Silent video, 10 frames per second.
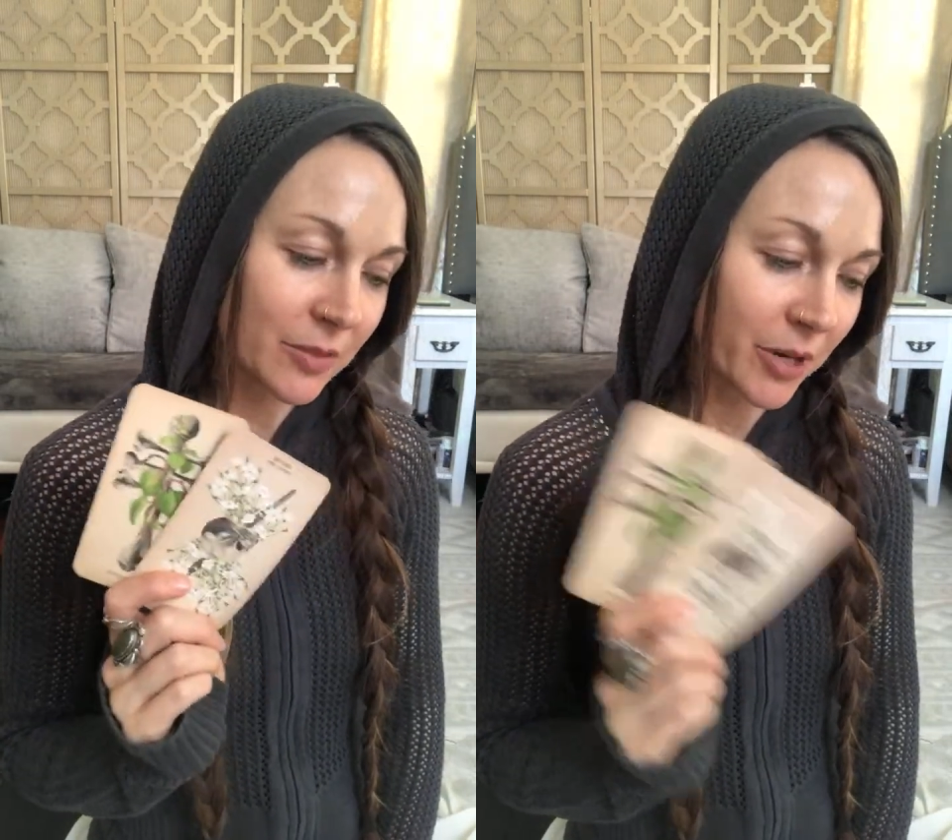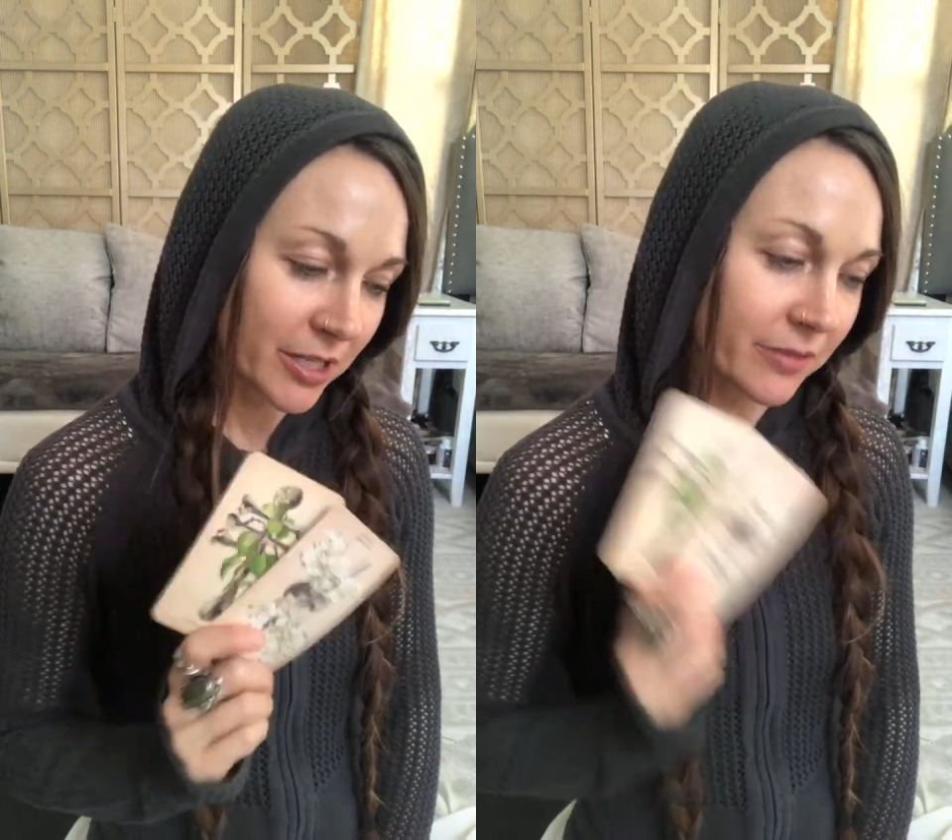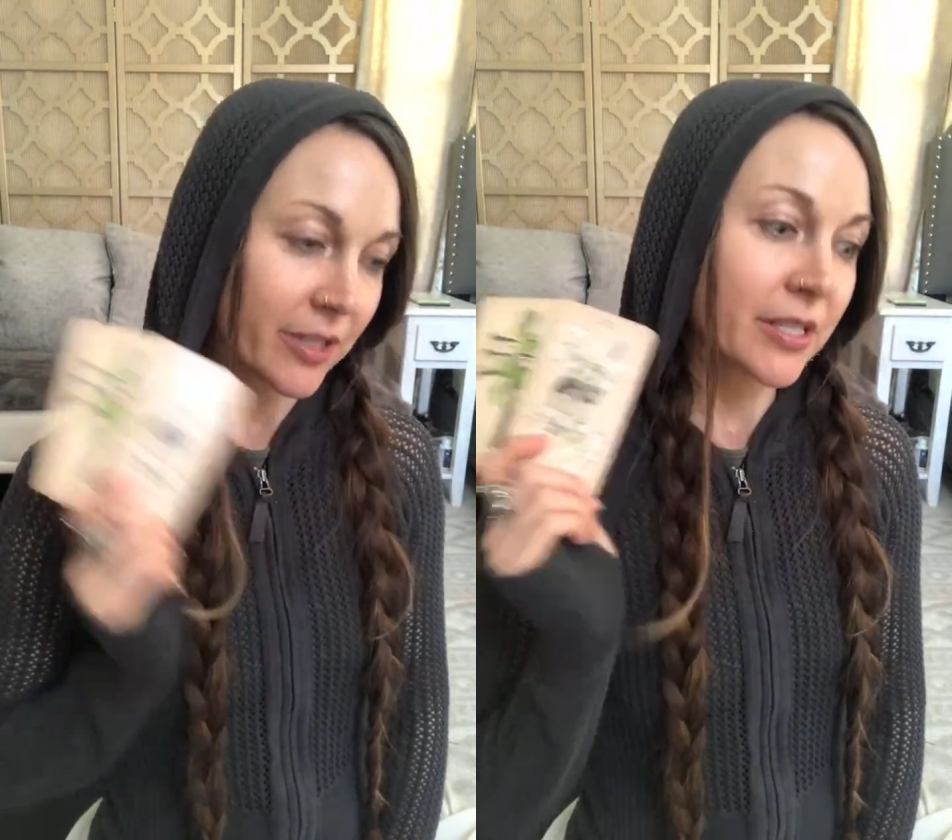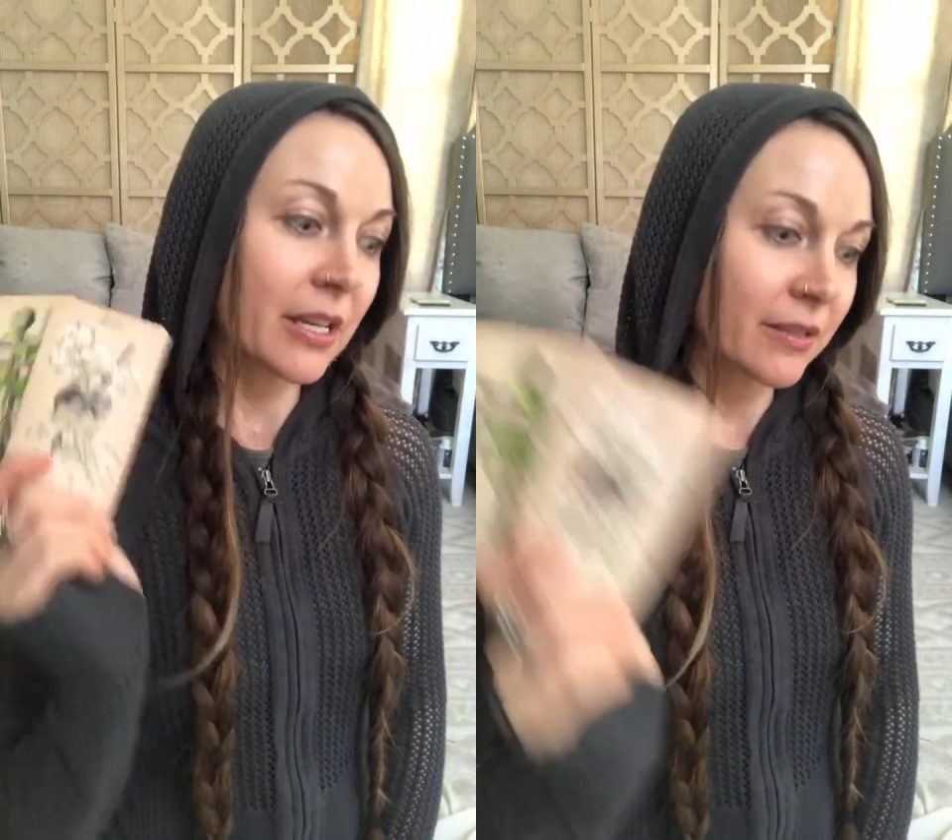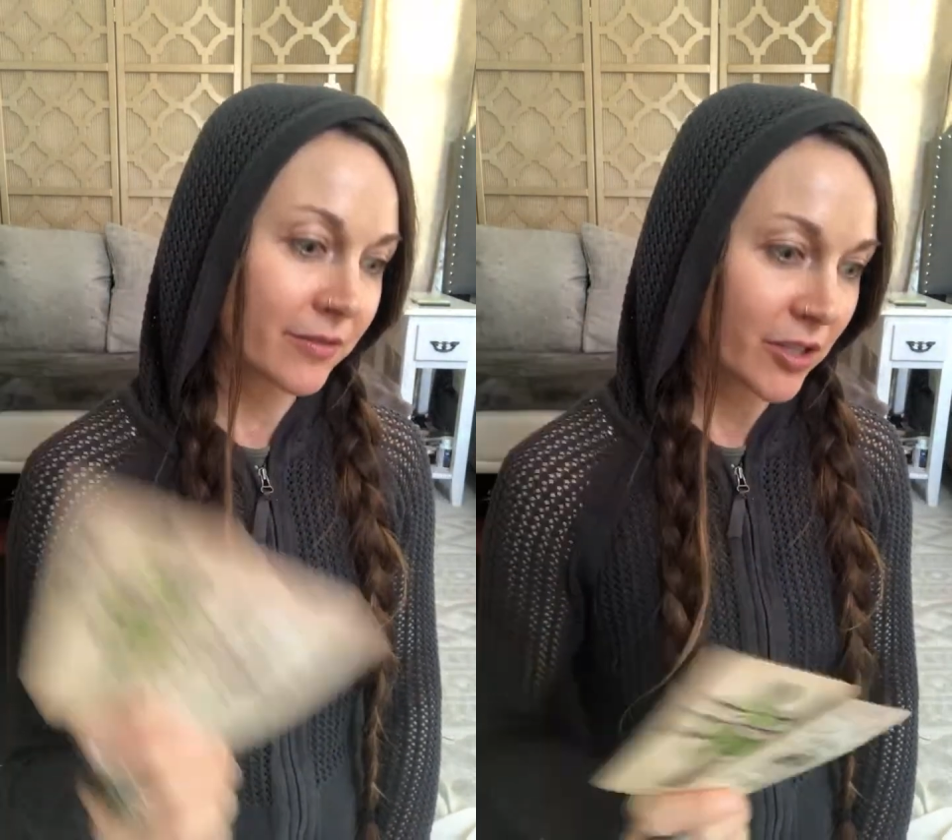parts of
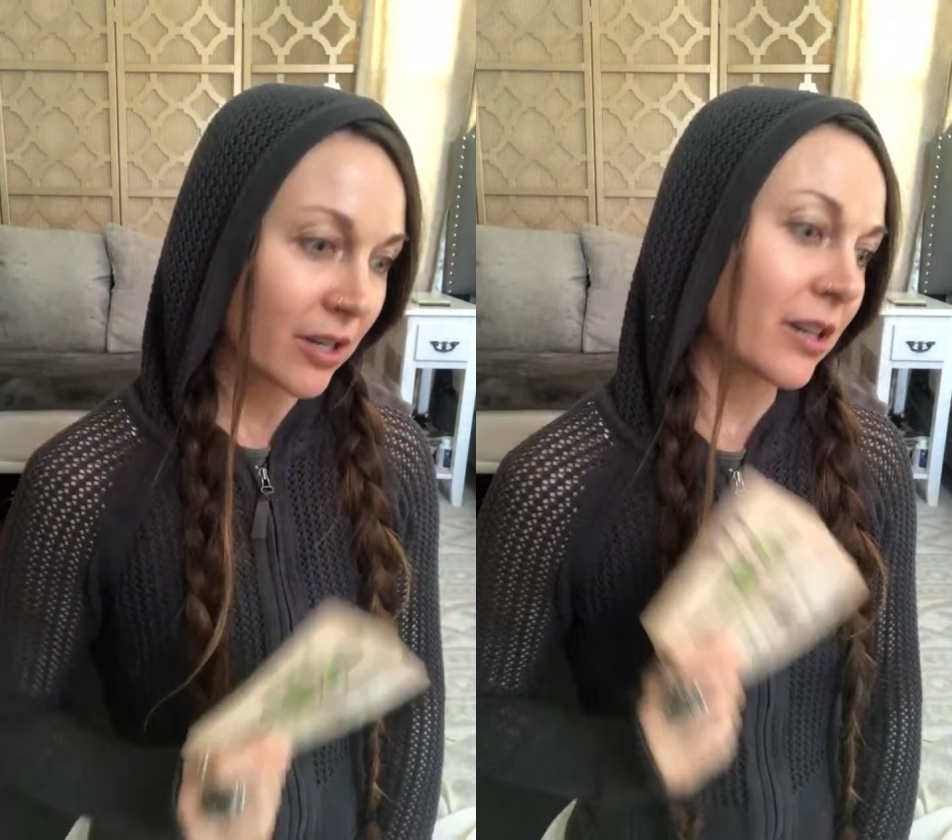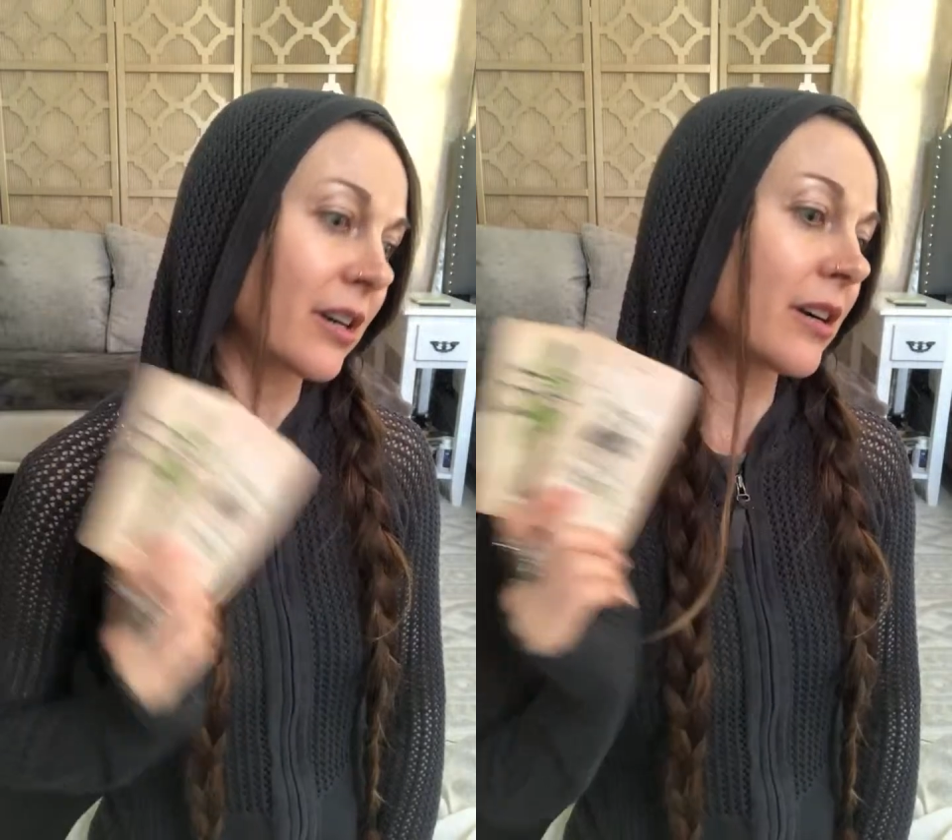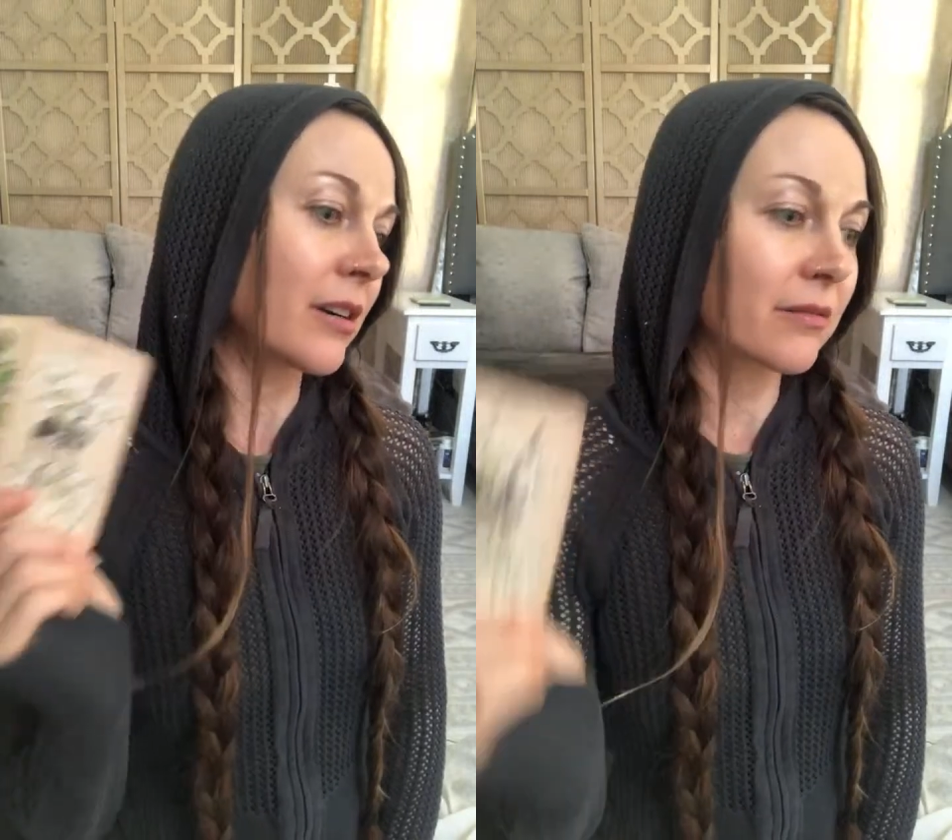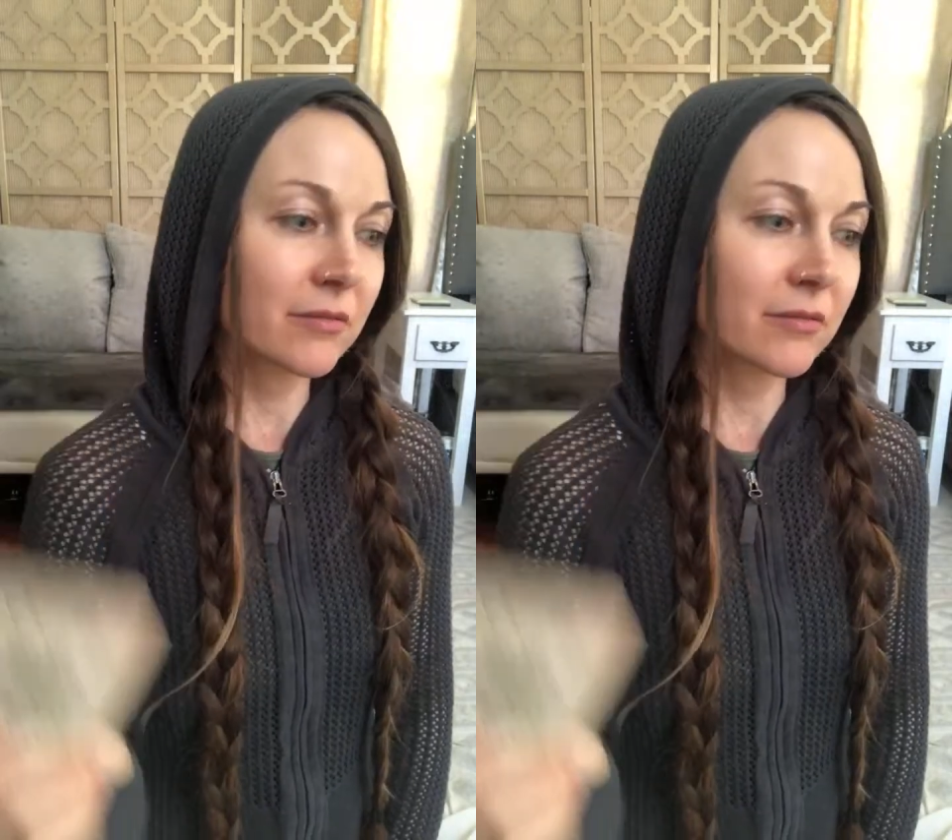ourselves are